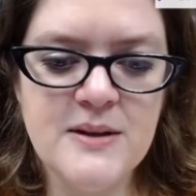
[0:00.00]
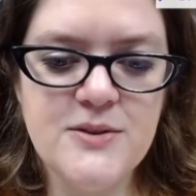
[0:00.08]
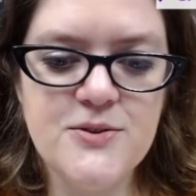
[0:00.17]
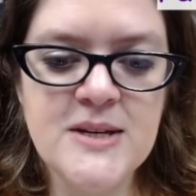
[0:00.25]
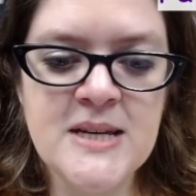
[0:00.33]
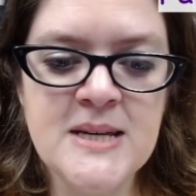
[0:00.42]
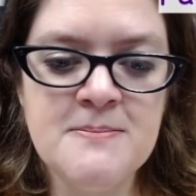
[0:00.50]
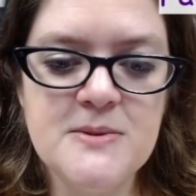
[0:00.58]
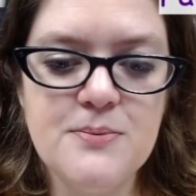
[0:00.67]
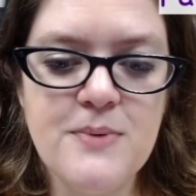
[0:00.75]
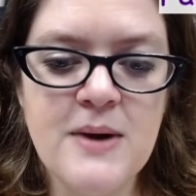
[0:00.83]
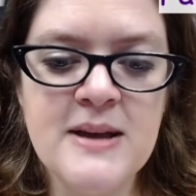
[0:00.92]

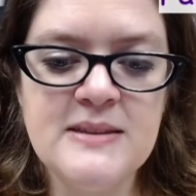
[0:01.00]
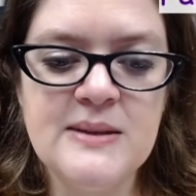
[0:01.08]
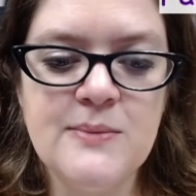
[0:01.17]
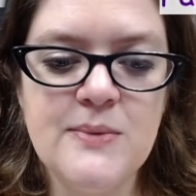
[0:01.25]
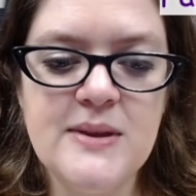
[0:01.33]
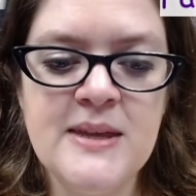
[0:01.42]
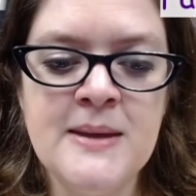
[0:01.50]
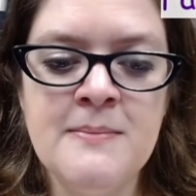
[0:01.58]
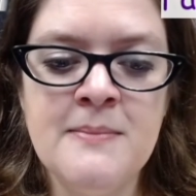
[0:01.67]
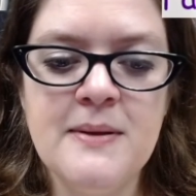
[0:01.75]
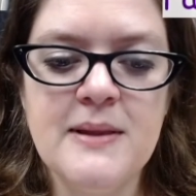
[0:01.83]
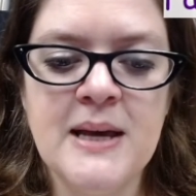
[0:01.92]
Dreams rising with
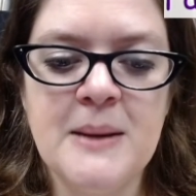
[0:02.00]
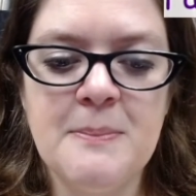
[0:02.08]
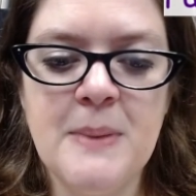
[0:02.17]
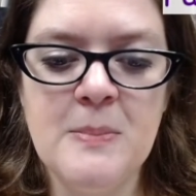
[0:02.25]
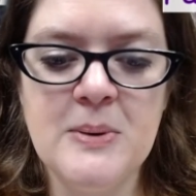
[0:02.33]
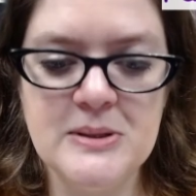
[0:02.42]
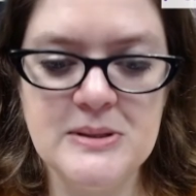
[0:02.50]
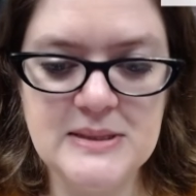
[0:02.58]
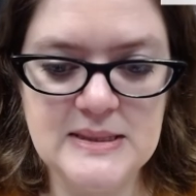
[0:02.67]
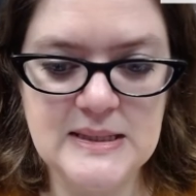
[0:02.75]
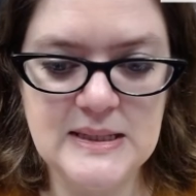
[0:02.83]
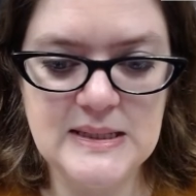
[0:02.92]
him like
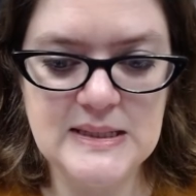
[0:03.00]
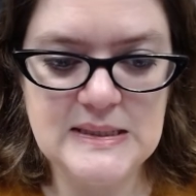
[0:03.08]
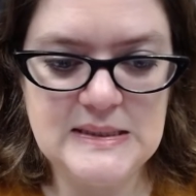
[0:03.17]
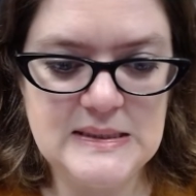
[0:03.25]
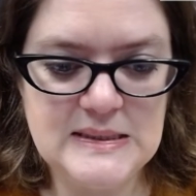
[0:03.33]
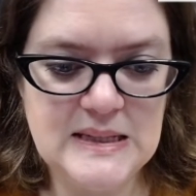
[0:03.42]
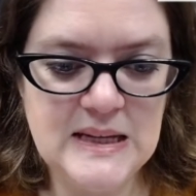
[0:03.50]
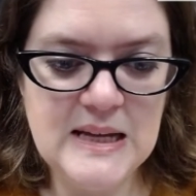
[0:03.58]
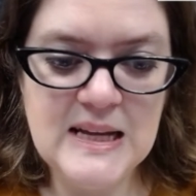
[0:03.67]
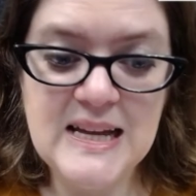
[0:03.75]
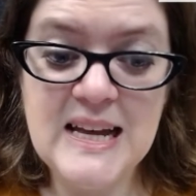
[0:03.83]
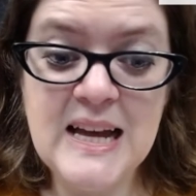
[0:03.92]
bubbles.
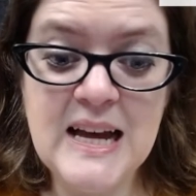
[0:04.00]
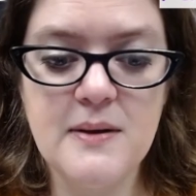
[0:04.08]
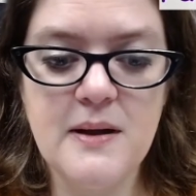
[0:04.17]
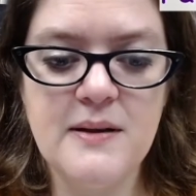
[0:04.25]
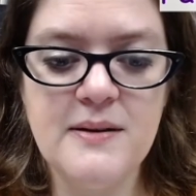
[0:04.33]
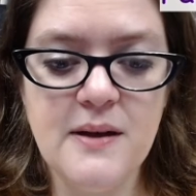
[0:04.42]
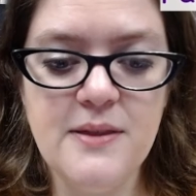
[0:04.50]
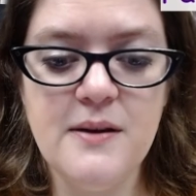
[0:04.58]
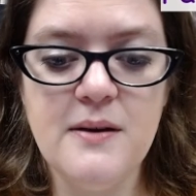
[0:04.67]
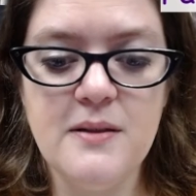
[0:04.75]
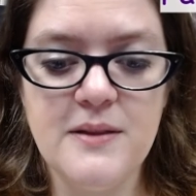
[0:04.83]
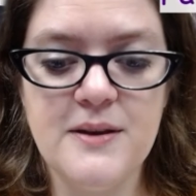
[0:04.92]

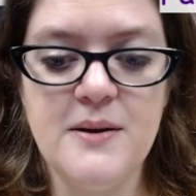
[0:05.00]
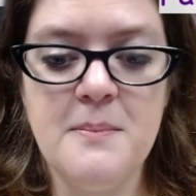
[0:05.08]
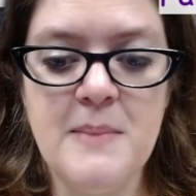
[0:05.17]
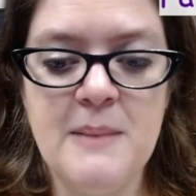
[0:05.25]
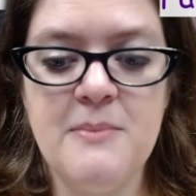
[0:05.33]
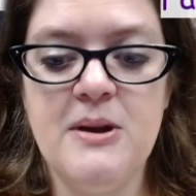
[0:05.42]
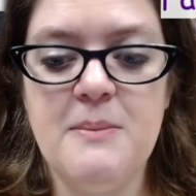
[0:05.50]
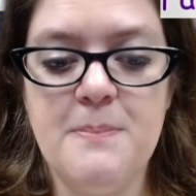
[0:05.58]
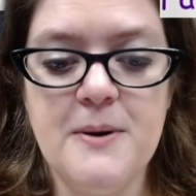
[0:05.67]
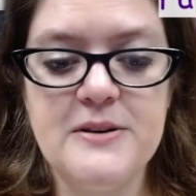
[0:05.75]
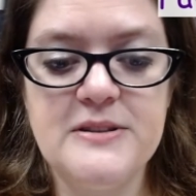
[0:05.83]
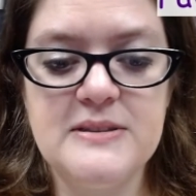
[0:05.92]
Another little memory
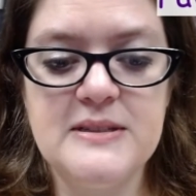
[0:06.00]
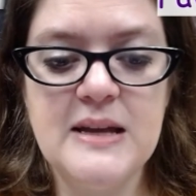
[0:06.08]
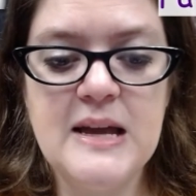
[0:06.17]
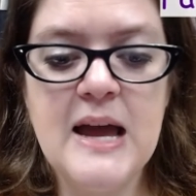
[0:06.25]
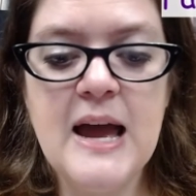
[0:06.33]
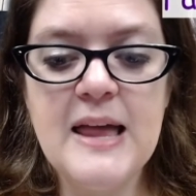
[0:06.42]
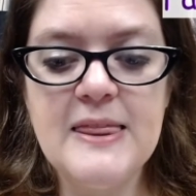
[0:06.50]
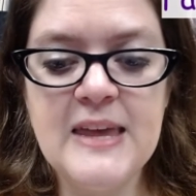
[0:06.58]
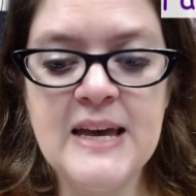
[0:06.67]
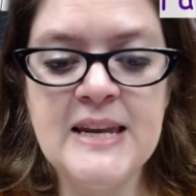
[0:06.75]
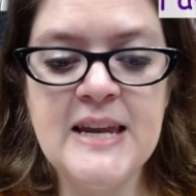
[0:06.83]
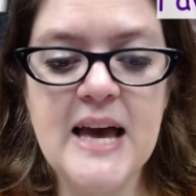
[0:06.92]
burst,
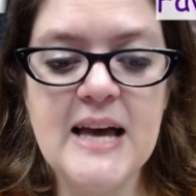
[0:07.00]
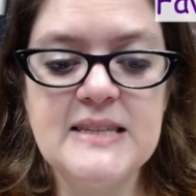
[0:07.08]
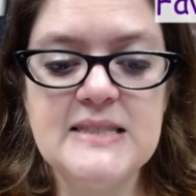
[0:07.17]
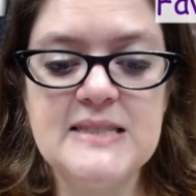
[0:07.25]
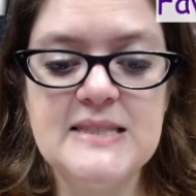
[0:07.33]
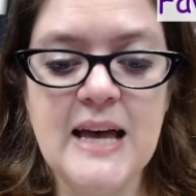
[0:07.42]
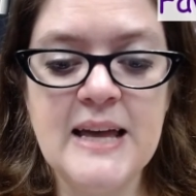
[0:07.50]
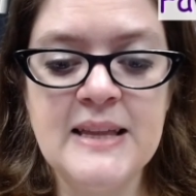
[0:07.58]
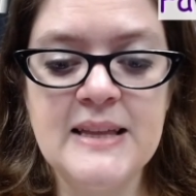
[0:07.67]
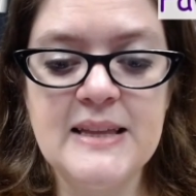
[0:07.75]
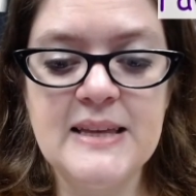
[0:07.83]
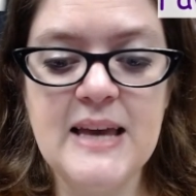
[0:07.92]
then as
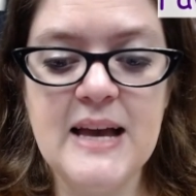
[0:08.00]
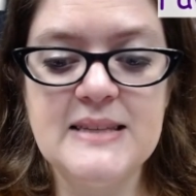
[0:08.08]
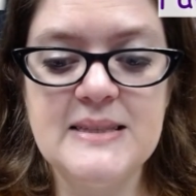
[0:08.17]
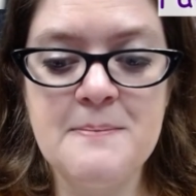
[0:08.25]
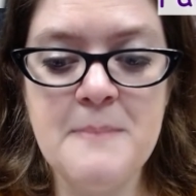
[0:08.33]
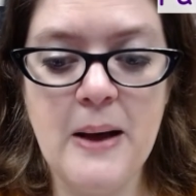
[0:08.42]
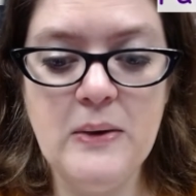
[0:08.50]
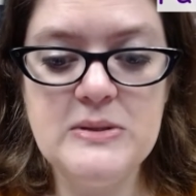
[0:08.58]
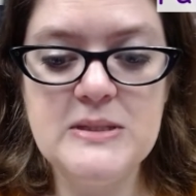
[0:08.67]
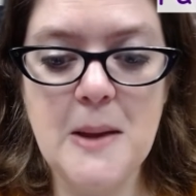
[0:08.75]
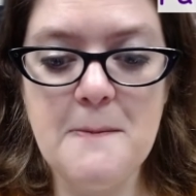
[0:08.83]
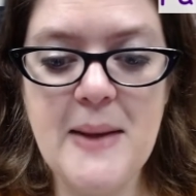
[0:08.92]
silently as a
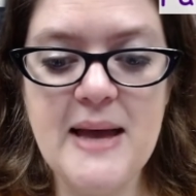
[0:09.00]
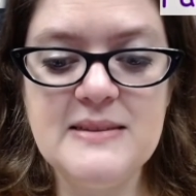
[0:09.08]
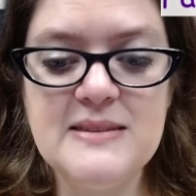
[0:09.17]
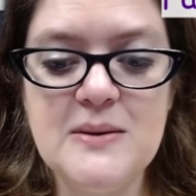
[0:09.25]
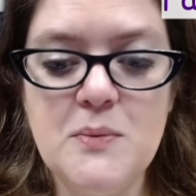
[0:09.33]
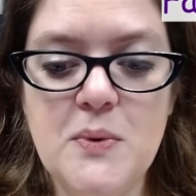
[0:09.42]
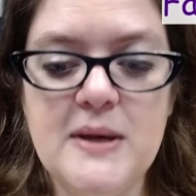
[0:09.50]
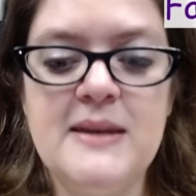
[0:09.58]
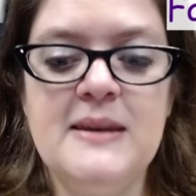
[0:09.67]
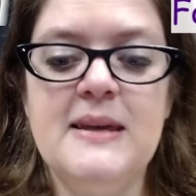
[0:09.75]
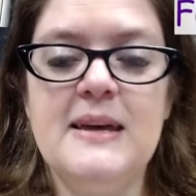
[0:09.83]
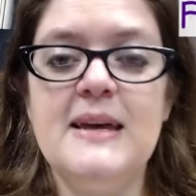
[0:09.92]
mouse passing
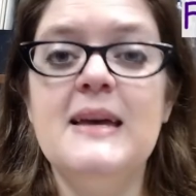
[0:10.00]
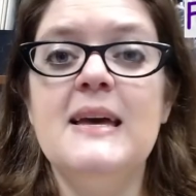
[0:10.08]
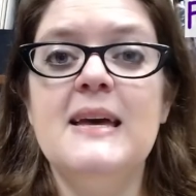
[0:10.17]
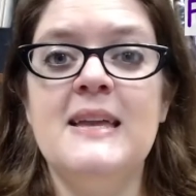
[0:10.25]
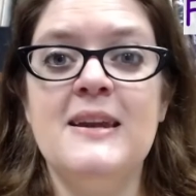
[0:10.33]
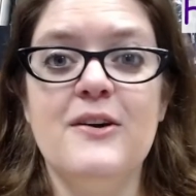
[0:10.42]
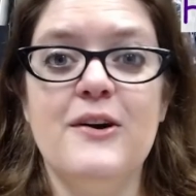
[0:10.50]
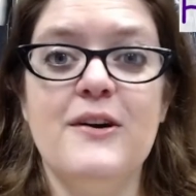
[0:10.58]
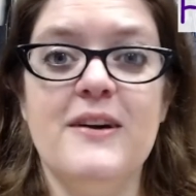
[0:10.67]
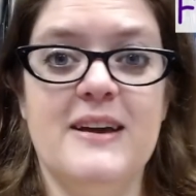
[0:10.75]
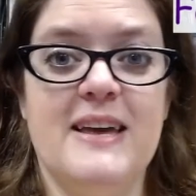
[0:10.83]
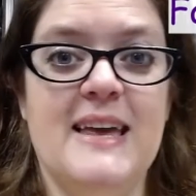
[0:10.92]
wind in a
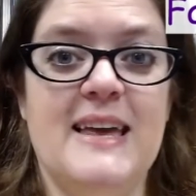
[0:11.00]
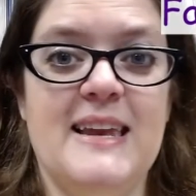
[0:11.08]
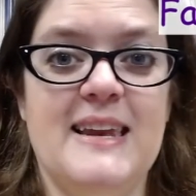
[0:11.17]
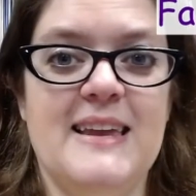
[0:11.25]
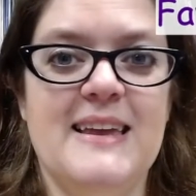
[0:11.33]
hurricane.